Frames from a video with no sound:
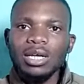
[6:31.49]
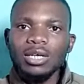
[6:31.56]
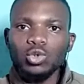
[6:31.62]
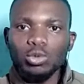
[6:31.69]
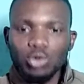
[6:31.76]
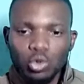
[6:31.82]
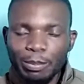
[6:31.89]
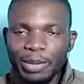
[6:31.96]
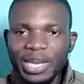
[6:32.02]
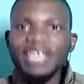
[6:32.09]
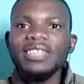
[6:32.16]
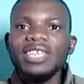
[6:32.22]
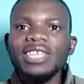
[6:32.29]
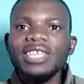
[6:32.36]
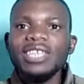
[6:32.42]
to
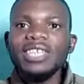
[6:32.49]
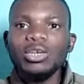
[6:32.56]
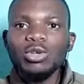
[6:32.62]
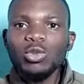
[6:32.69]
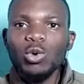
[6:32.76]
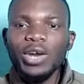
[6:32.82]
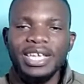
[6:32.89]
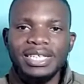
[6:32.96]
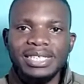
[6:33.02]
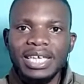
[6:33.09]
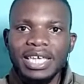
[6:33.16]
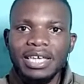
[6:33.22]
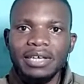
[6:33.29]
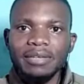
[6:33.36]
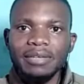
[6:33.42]
bring the North Koreans
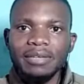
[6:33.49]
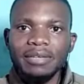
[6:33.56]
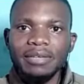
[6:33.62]
here.